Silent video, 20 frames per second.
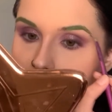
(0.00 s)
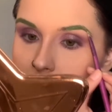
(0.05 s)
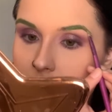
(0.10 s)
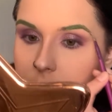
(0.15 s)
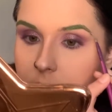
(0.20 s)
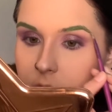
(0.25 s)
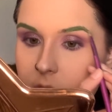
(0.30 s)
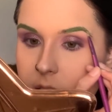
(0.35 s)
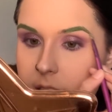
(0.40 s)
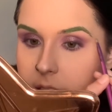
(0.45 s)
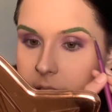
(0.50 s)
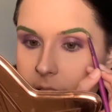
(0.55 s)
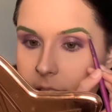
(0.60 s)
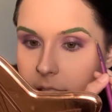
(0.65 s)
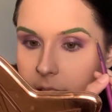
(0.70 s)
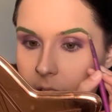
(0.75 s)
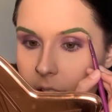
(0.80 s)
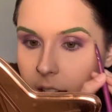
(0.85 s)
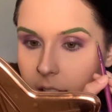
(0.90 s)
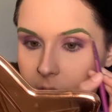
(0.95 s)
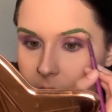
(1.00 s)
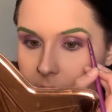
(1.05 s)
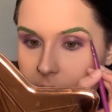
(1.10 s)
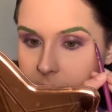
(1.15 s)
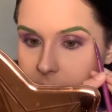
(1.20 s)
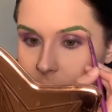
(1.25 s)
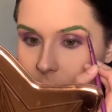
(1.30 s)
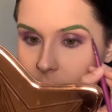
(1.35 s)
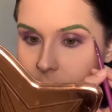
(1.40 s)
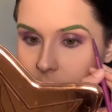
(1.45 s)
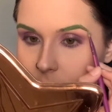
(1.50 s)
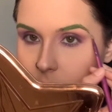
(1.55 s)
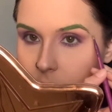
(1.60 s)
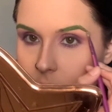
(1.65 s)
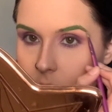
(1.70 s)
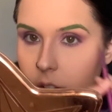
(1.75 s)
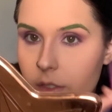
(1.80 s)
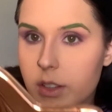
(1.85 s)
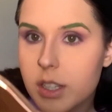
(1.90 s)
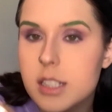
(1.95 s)
This is a lot easier,
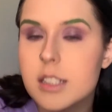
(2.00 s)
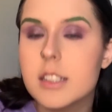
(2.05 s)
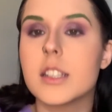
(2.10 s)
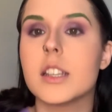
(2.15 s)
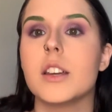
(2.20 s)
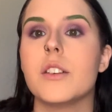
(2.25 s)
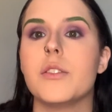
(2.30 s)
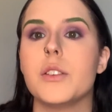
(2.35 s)
obviously,